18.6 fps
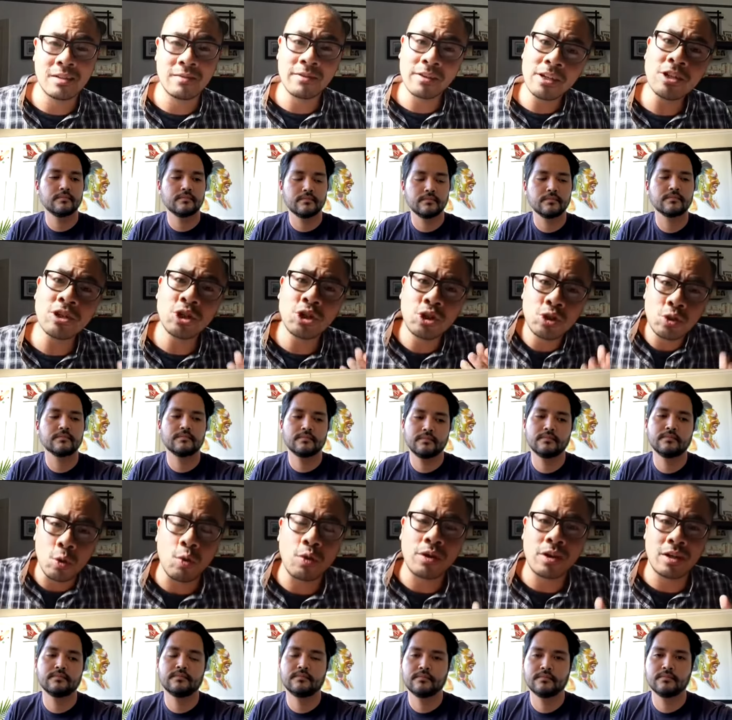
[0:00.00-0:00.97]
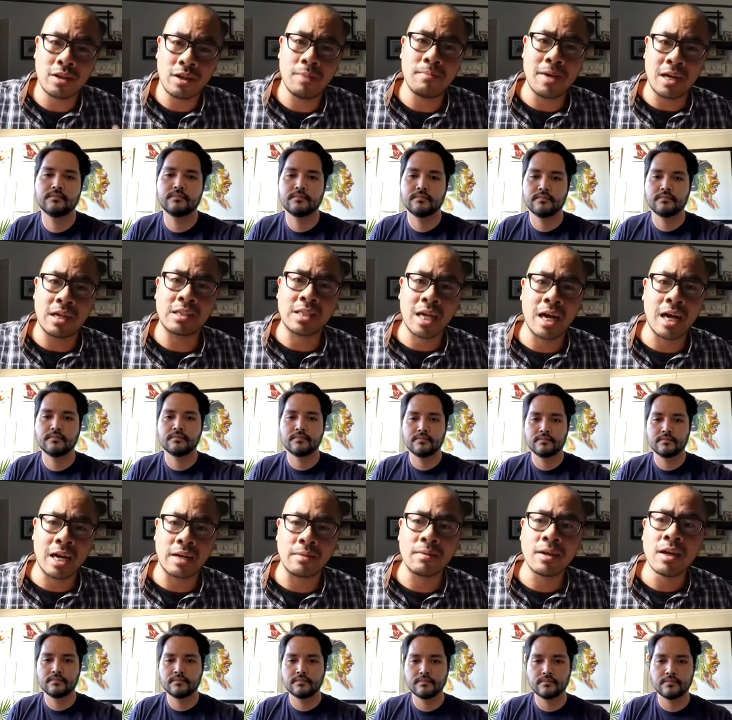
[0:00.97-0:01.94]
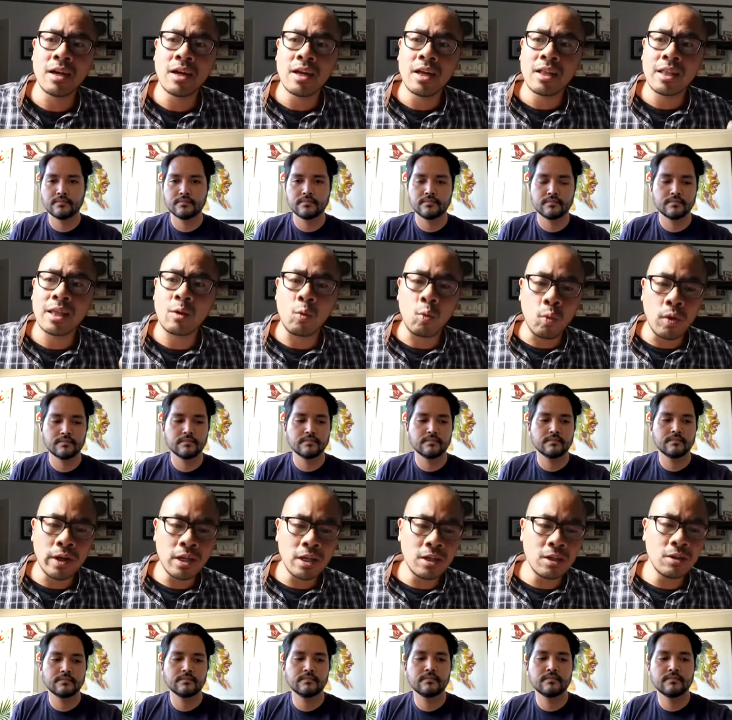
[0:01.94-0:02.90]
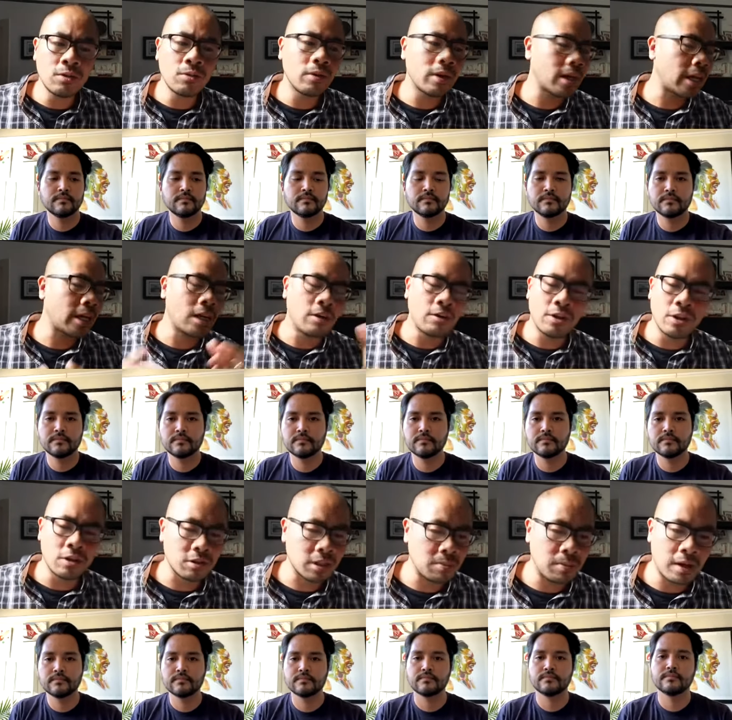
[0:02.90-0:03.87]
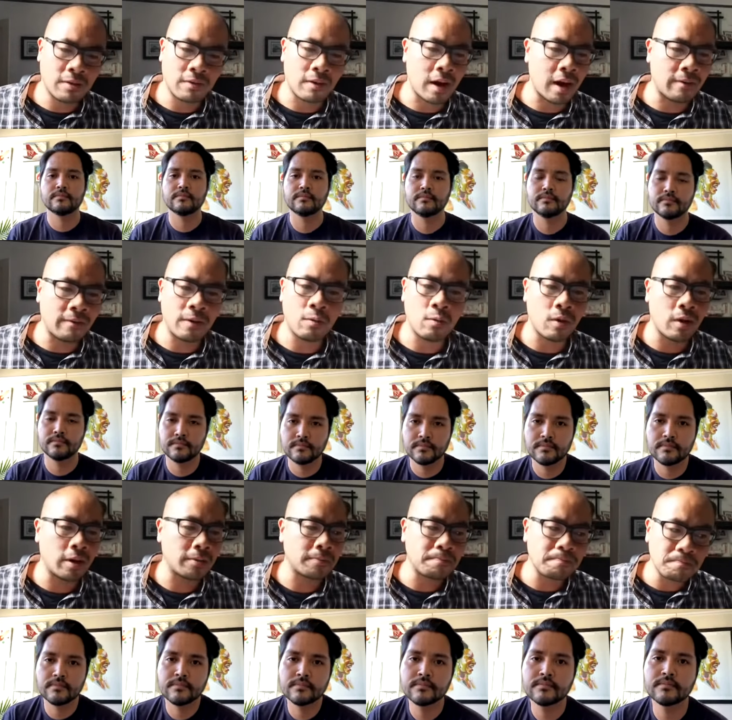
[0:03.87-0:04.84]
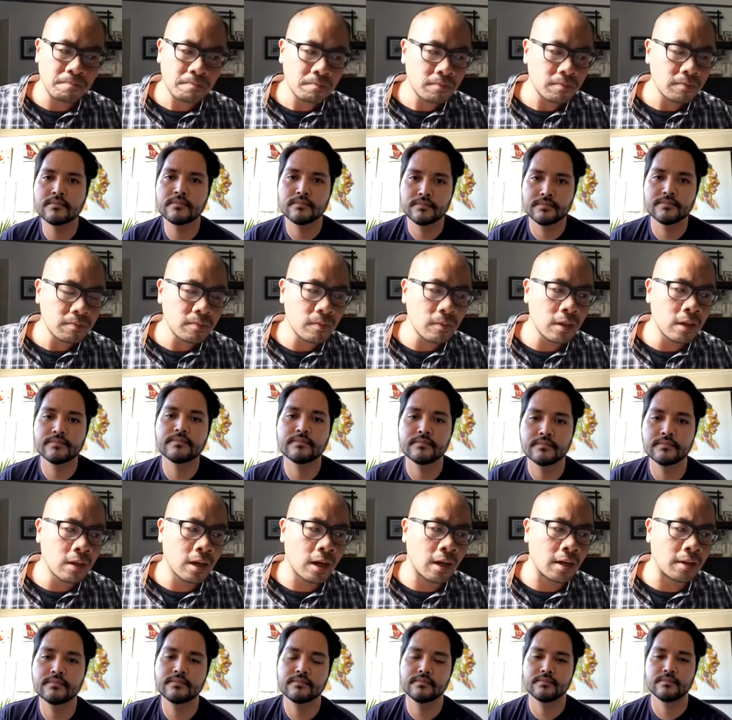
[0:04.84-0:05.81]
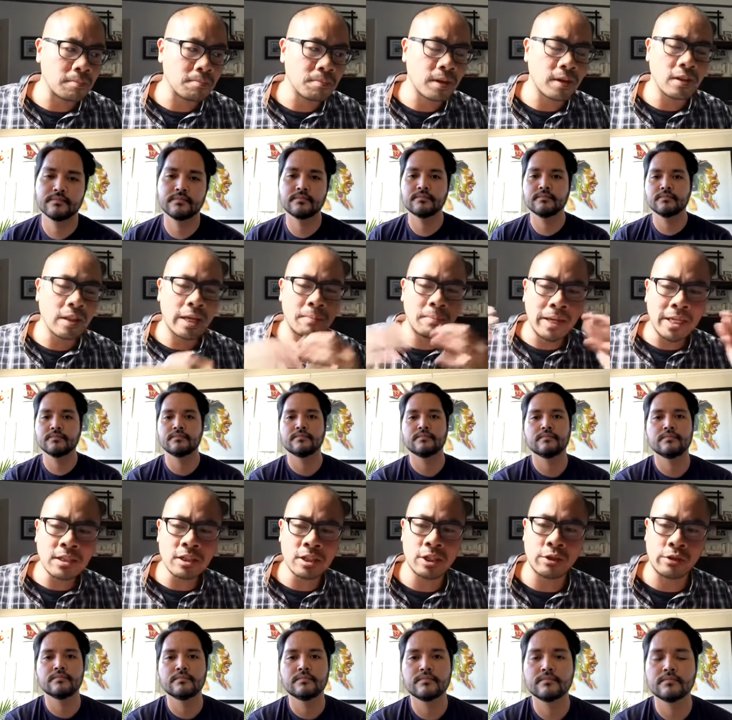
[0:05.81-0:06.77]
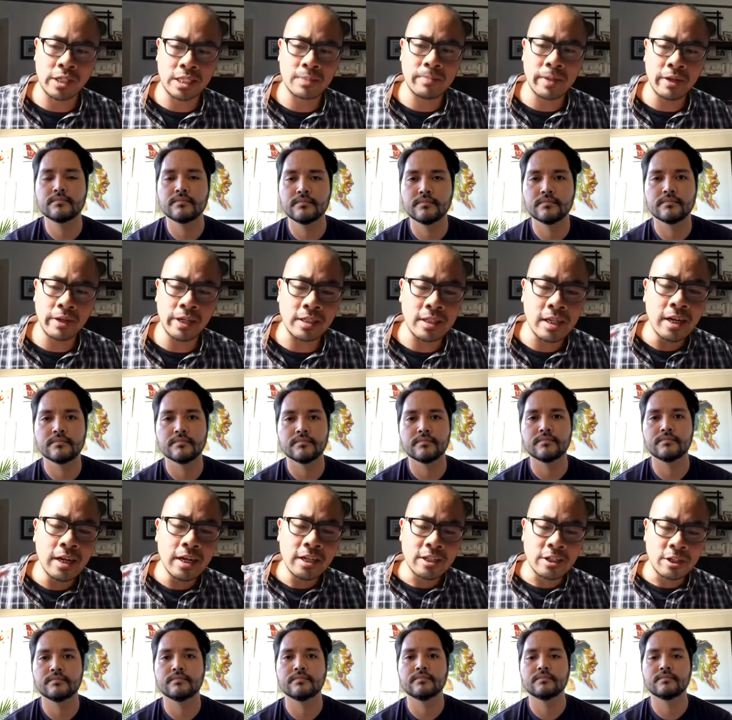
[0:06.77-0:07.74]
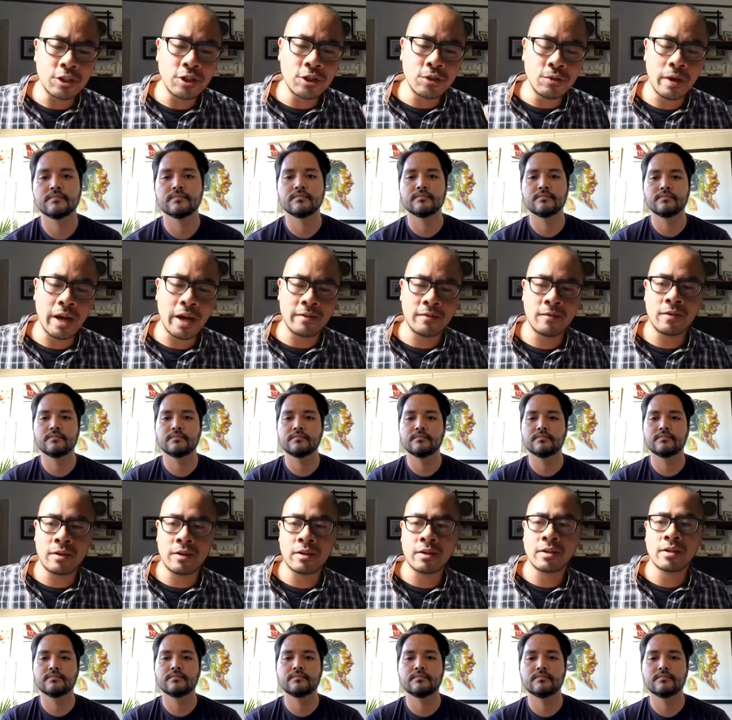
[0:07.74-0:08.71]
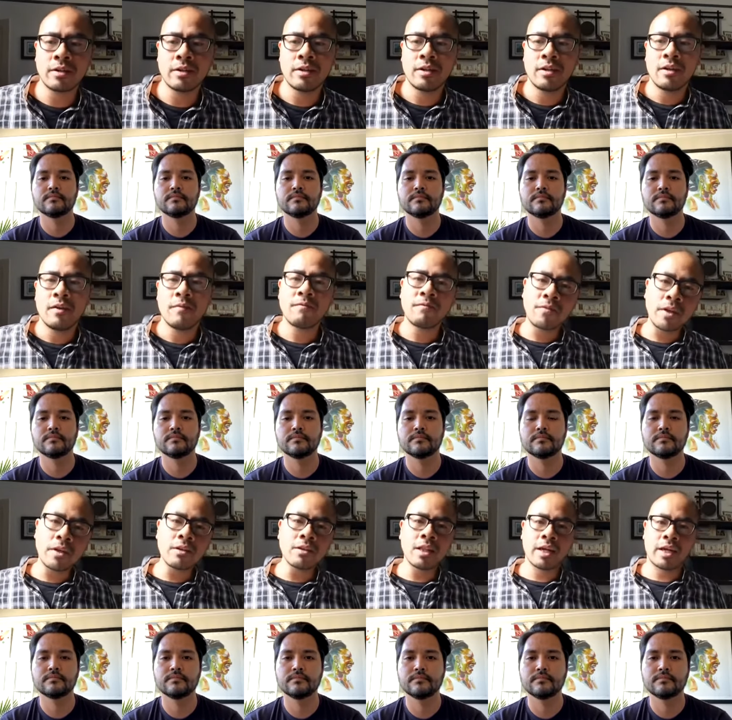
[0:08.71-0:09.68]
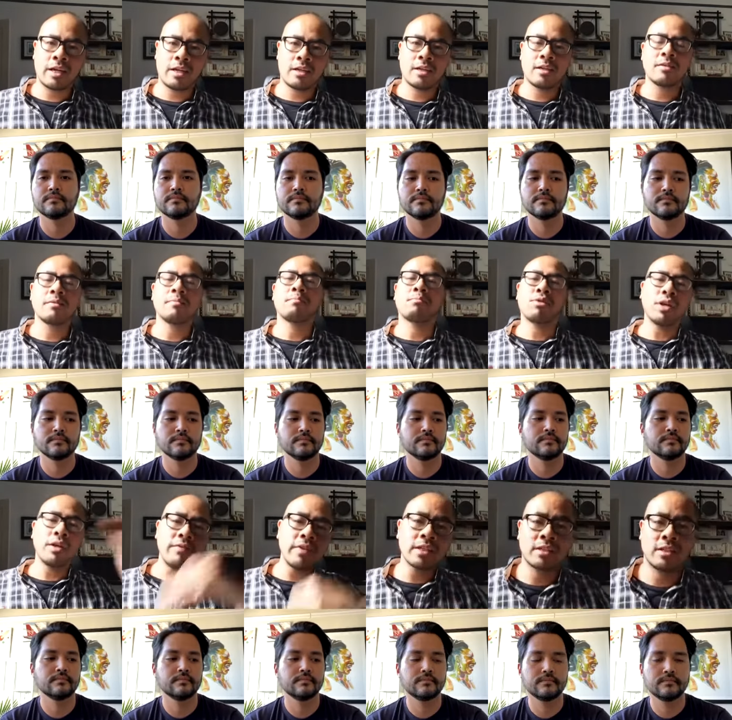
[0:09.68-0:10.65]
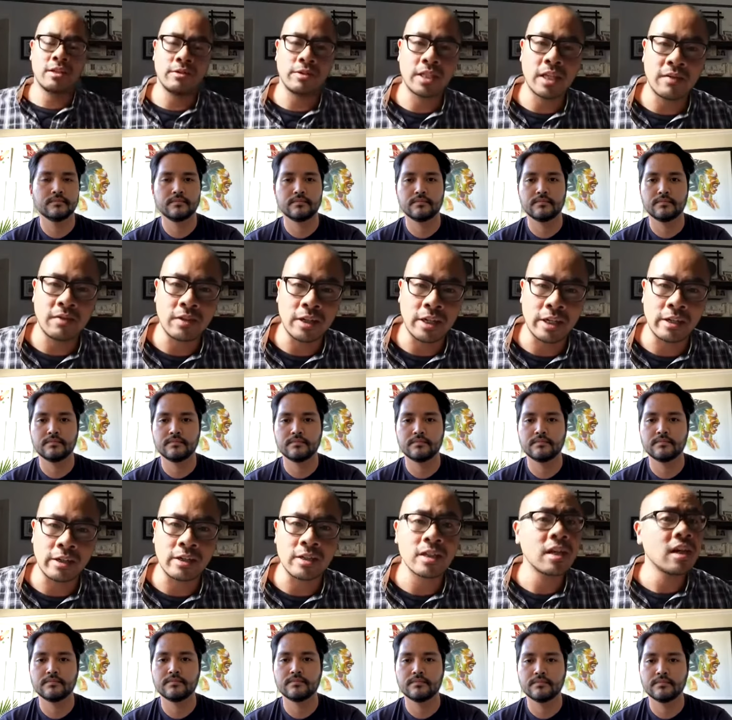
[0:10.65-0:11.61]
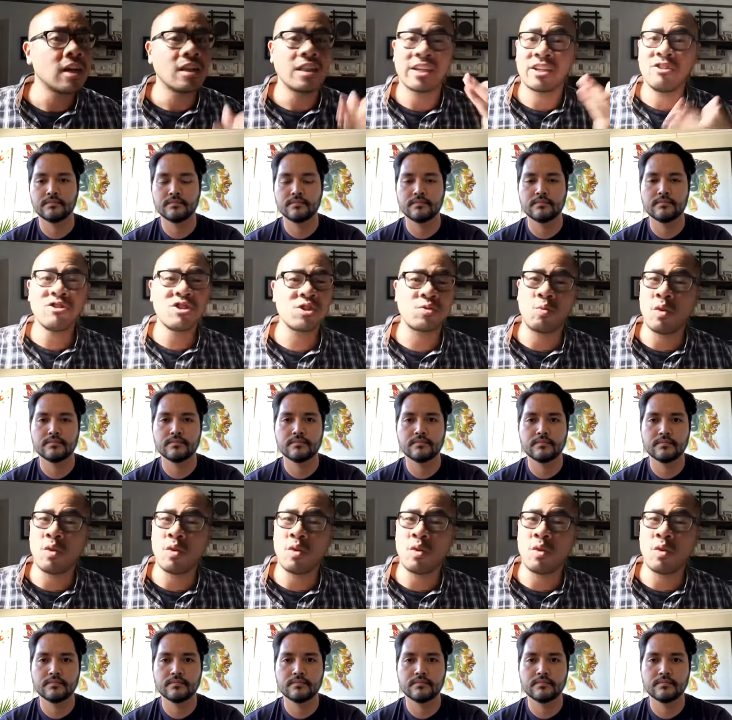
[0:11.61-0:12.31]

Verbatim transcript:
Speaker 1: and very short amount of time. Like, what do you, and I know you don't speak for everyone, uh, but like based on your experience, did you ever feel like previous to those seven years, like you just